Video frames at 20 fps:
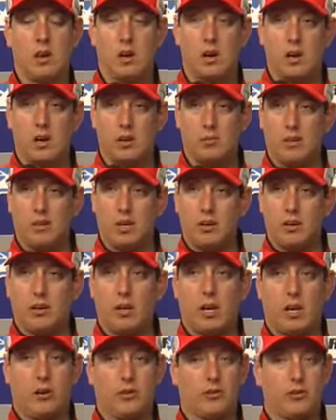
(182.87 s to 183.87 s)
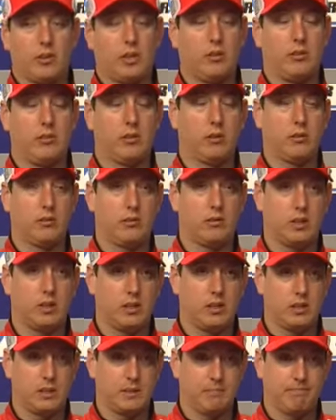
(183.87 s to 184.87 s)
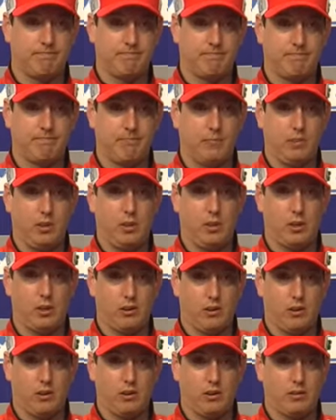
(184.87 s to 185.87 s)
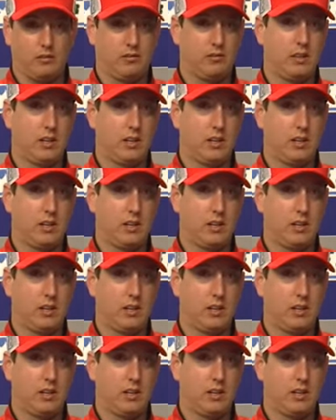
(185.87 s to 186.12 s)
I don't think so. You know, I